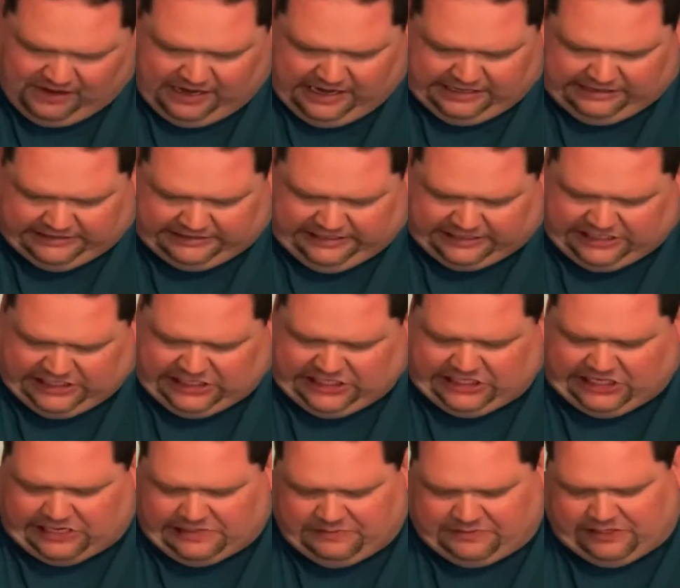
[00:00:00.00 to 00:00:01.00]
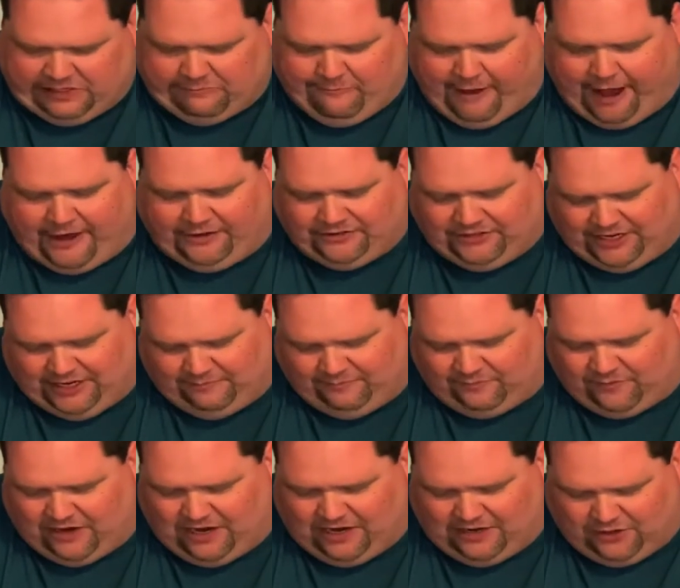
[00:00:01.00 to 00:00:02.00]
There's something about deep
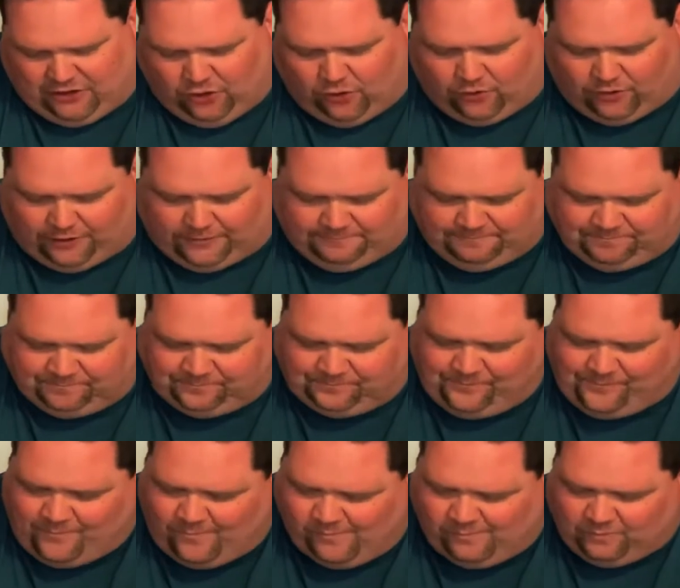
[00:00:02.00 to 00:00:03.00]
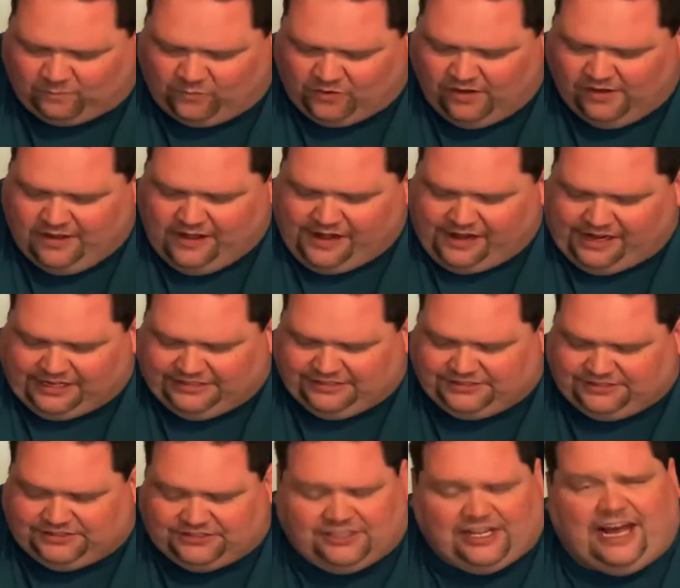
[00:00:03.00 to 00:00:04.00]
frying corn and then
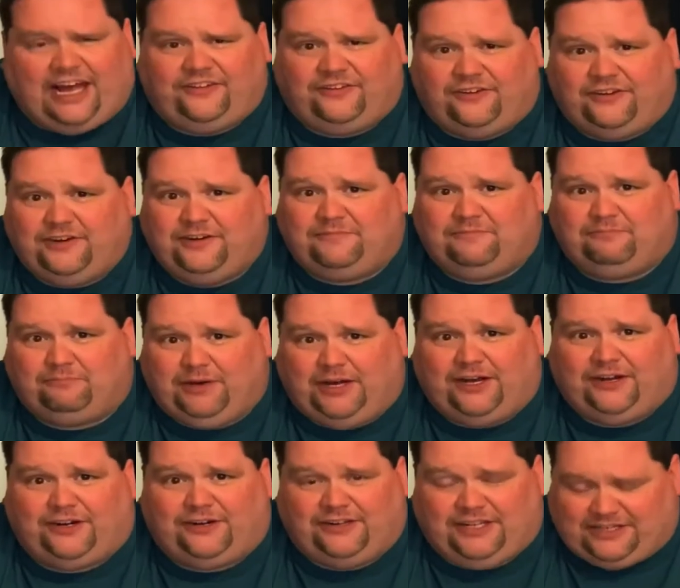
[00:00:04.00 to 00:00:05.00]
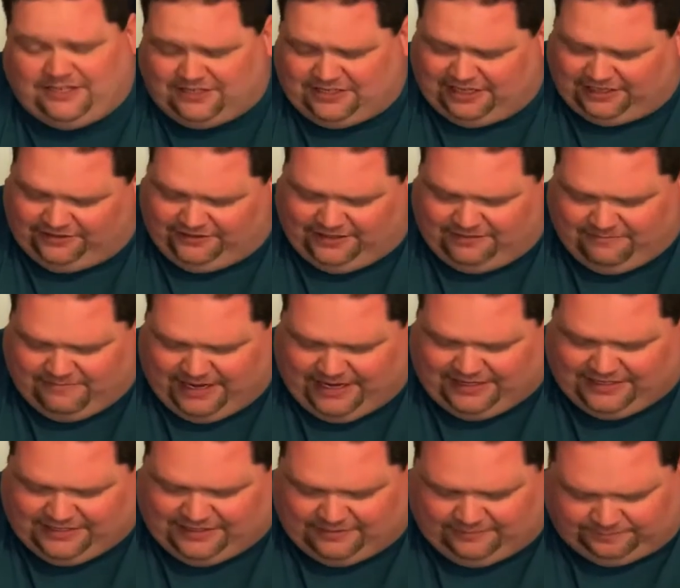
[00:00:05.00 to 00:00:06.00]
slathering it in butter that suddenly makes
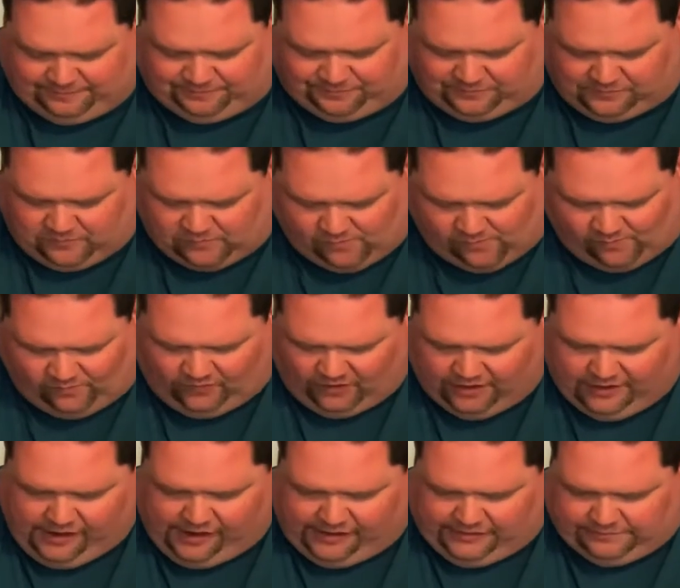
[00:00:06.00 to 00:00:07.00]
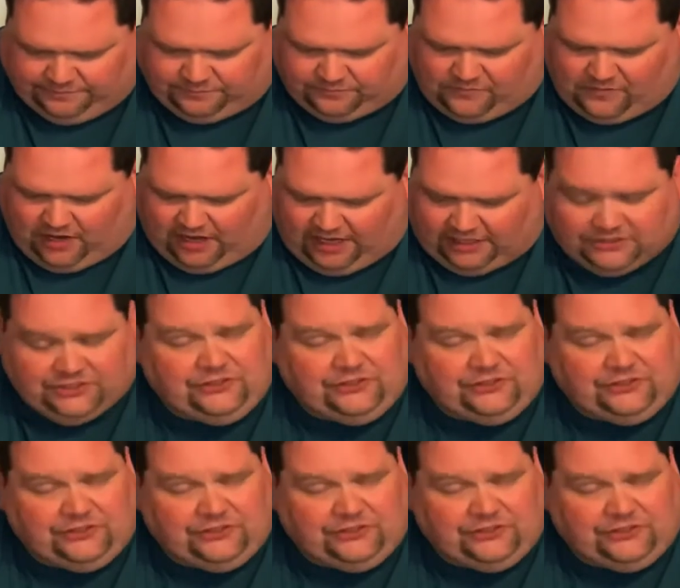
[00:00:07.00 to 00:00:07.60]
it a little